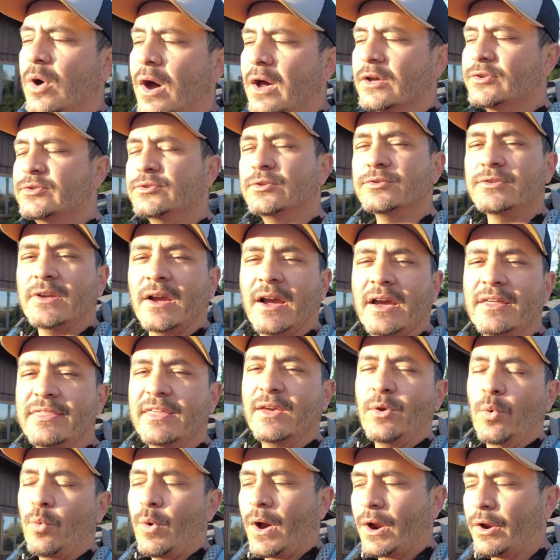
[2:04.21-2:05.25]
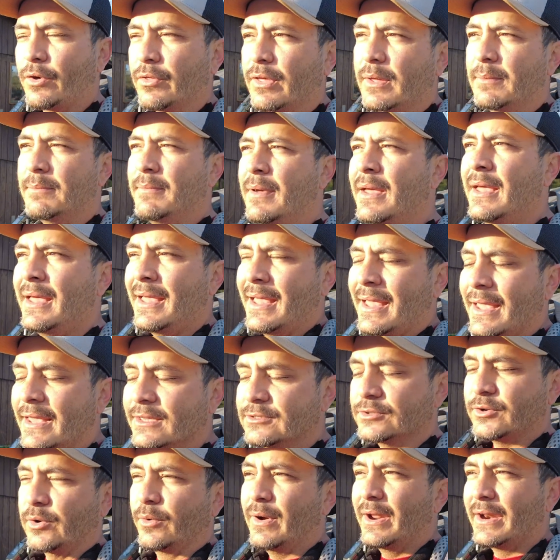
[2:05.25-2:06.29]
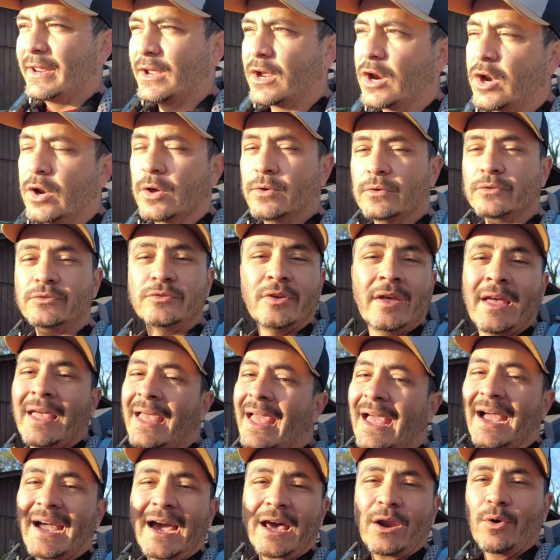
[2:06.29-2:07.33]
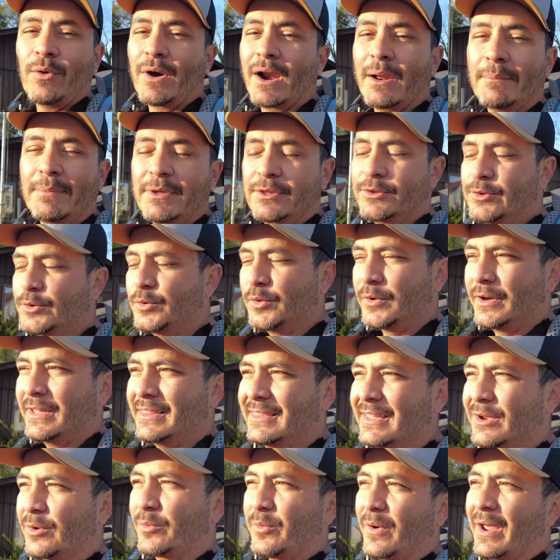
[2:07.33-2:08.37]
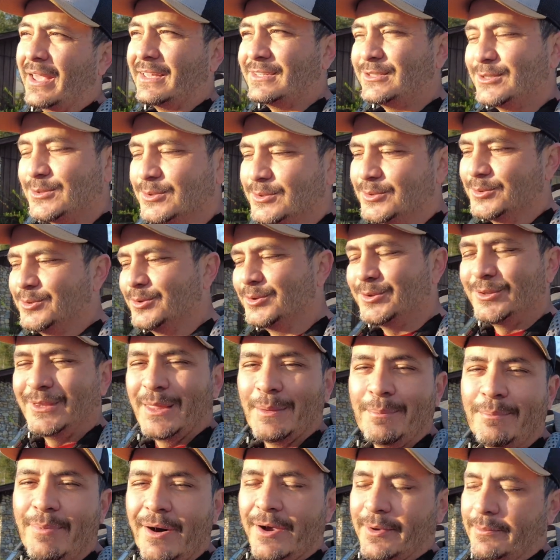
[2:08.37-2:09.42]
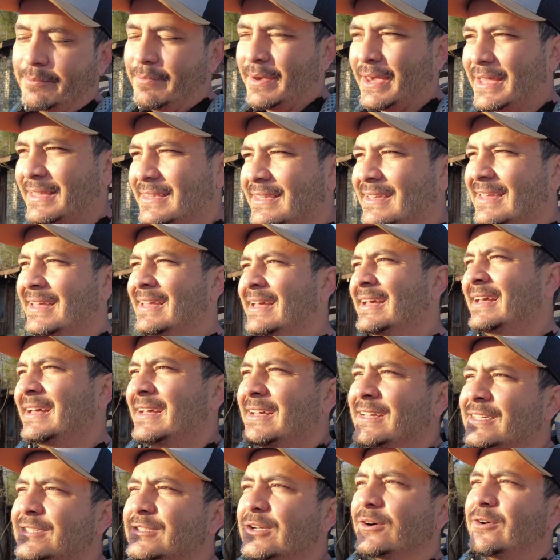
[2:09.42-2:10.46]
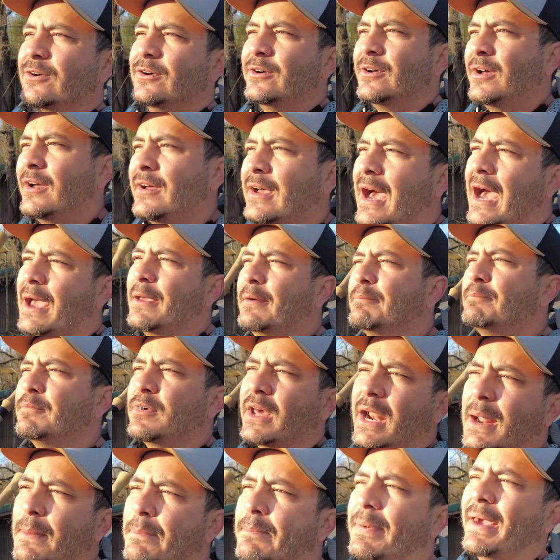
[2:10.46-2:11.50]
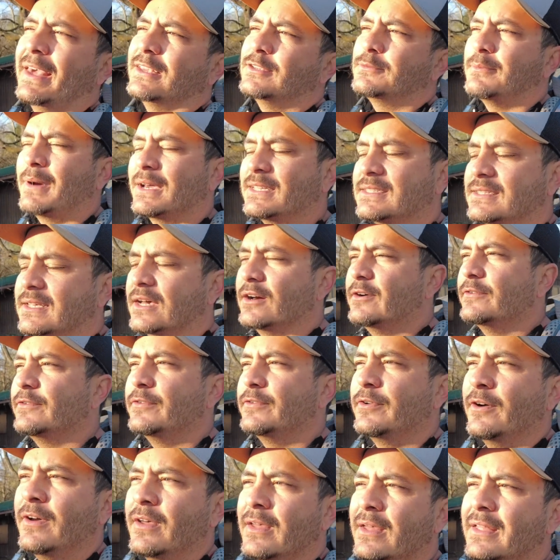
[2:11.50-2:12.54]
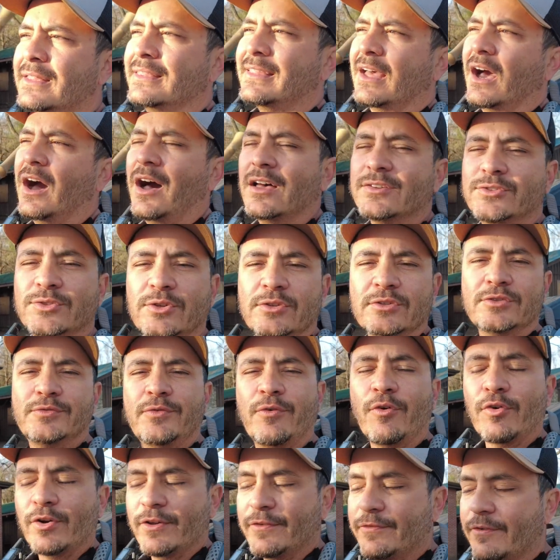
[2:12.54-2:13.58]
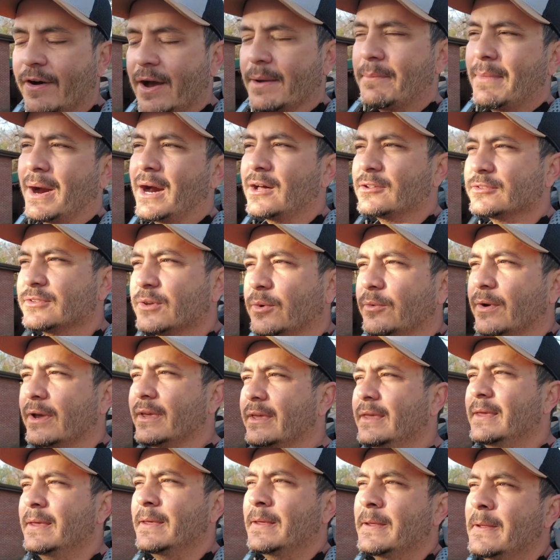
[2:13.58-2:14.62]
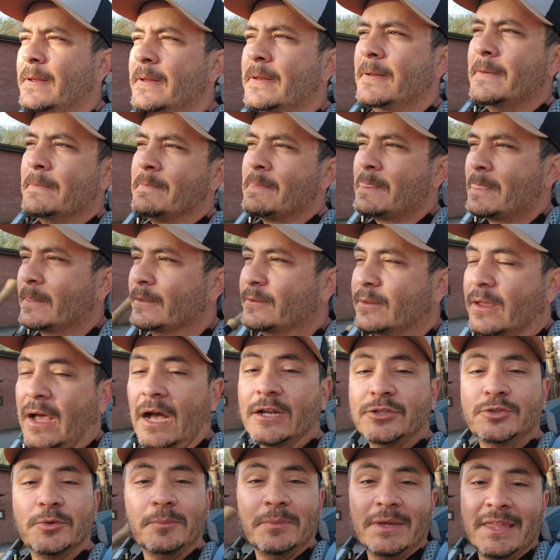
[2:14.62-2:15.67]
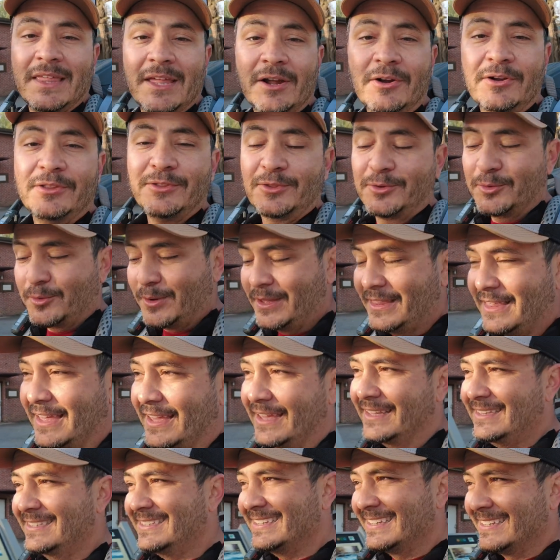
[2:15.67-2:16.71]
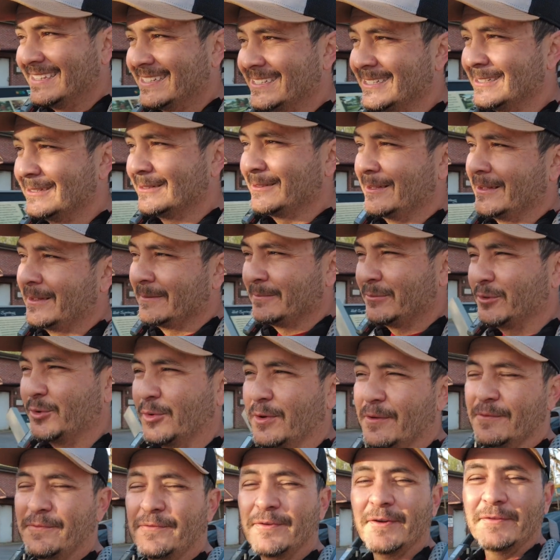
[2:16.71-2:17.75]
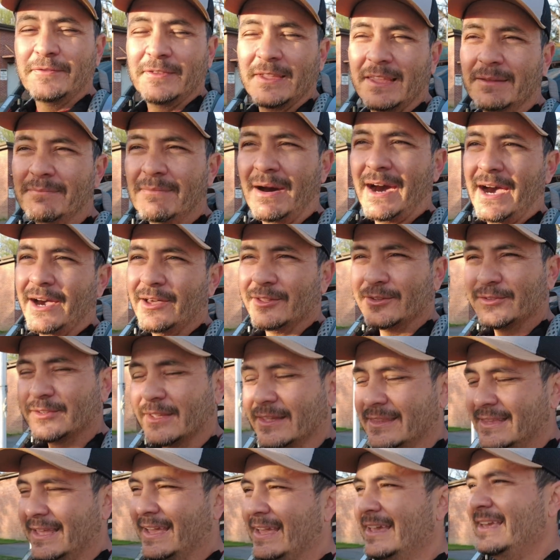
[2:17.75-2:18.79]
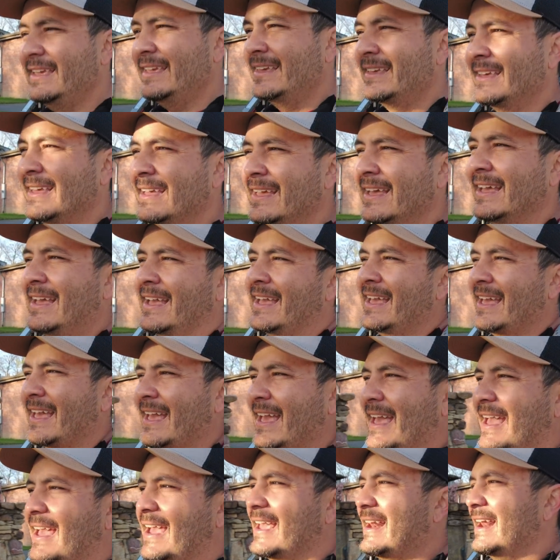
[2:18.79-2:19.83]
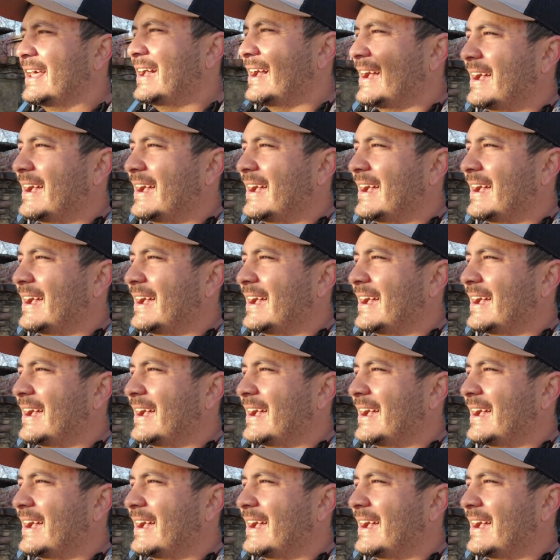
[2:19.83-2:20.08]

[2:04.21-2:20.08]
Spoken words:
hostels and I think one of them is already closed, and I don't want to be doing the race to the bunk bed. So I'm gonna pace myself. The hostel is 45 miles away. I should be there in 3 days, doing 15 miles a day, and